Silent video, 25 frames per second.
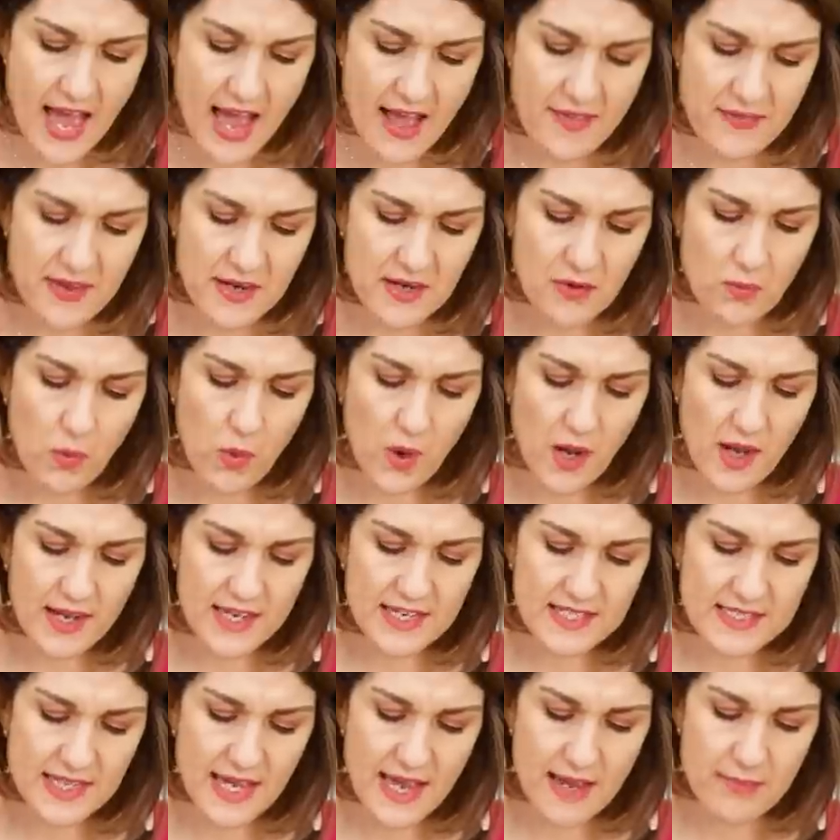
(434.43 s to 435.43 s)
and then a
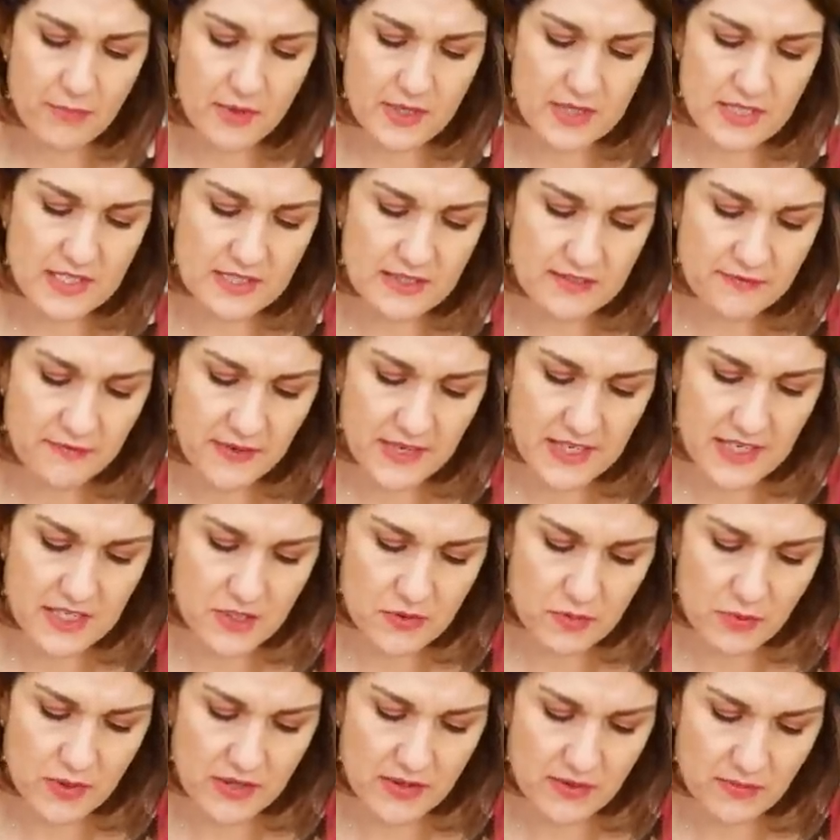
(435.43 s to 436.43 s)
wide hem, which is
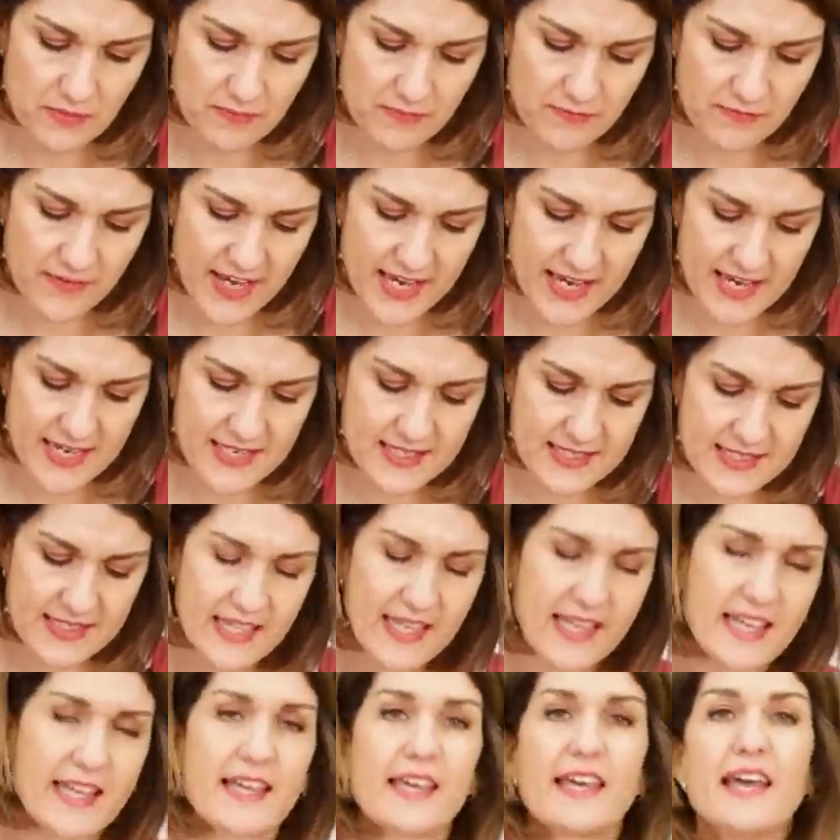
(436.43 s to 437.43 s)
finished with a
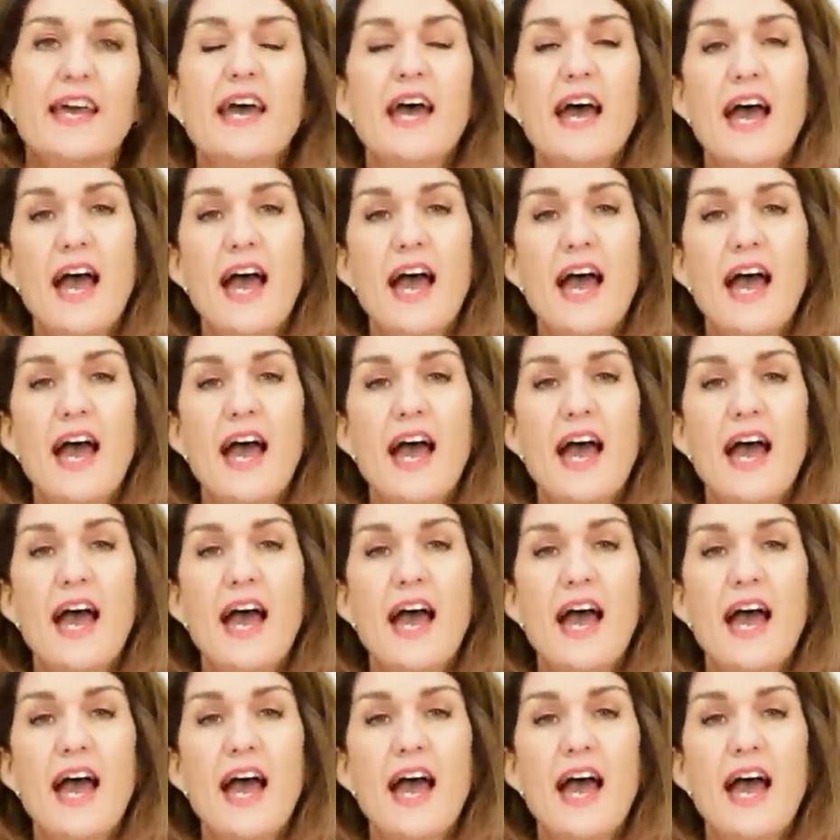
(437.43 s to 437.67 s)
facing.